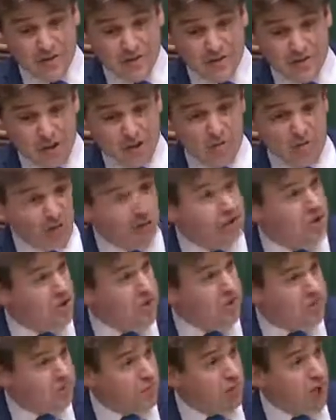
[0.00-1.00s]
say thank
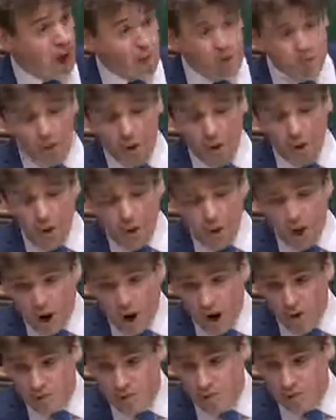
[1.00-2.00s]
you on
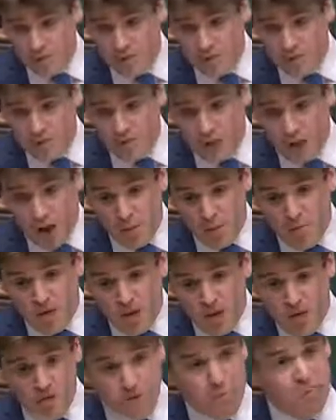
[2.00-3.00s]
behalf
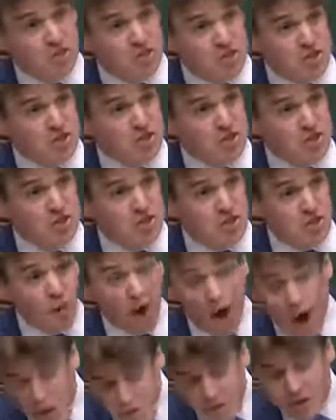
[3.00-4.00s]
of the petitioners
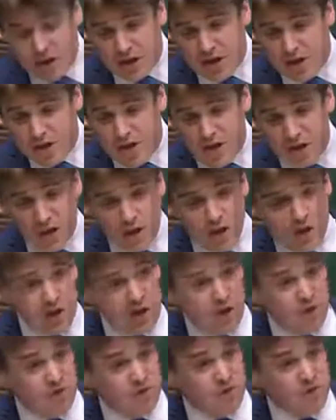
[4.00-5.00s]
for, I believe,
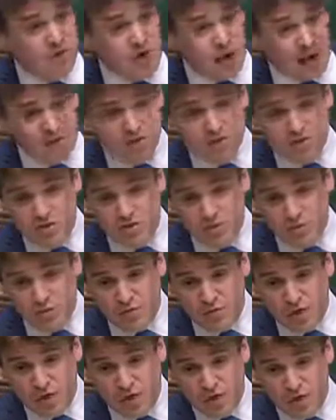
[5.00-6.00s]
has been the actions
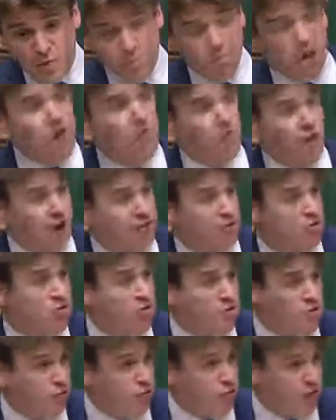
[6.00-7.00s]
of my right
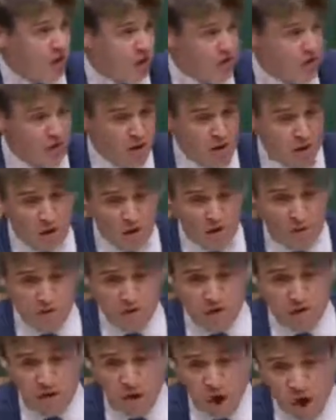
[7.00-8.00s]
honourable friend,
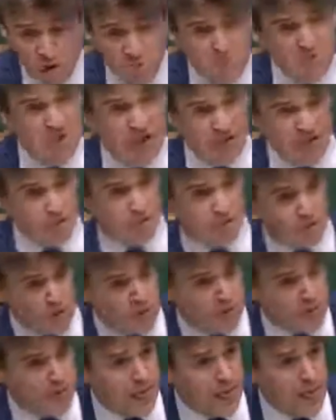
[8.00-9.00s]
the Home Secretary,
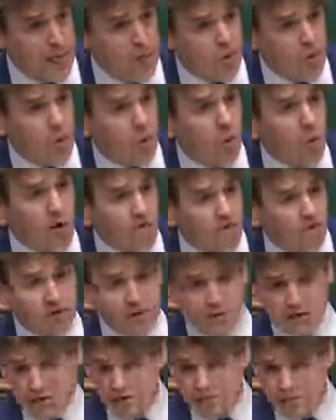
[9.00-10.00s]
who I
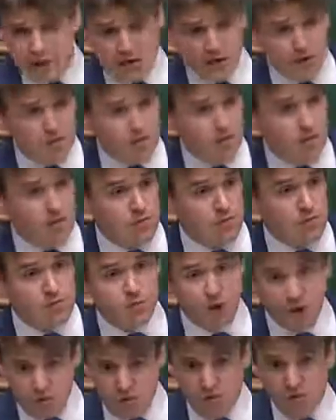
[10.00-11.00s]
think has been
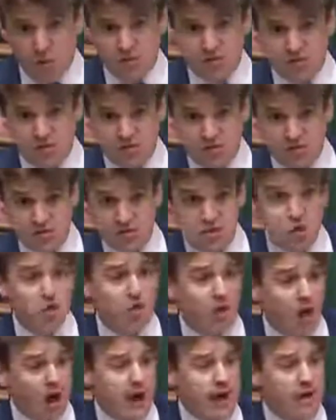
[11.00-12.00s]
very robust on this
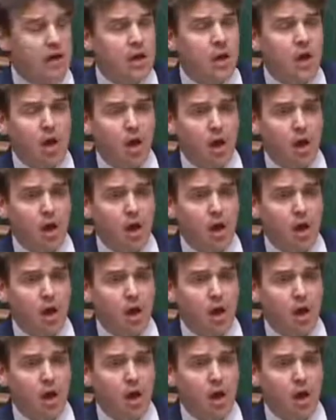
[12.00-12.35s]
issue, like